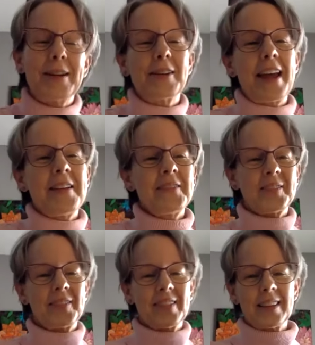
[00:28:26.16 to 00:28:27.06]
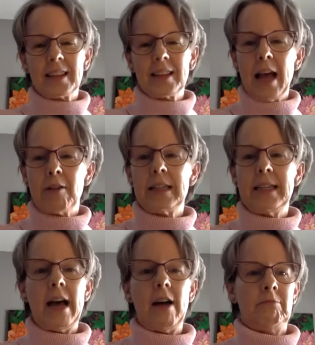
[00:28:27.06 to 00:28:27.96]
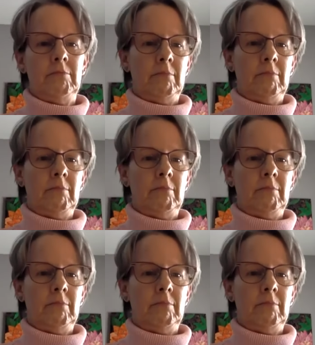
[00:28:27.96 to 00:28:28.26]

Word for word: Okay. Now it's down.